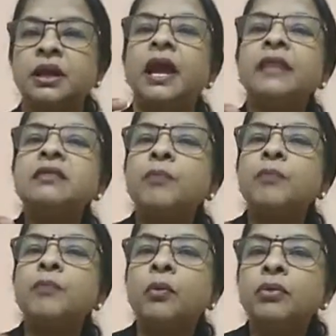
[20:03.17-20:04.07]
and
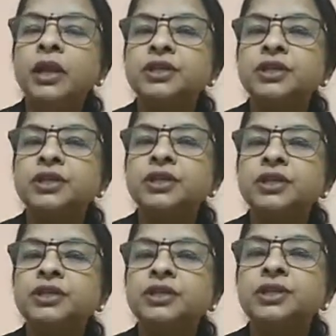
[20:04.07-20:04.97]
the
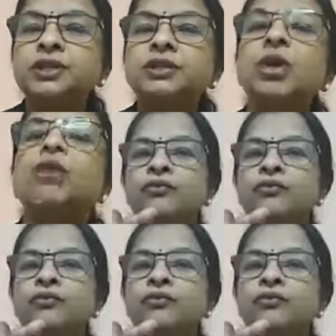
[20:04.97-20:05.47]
population of the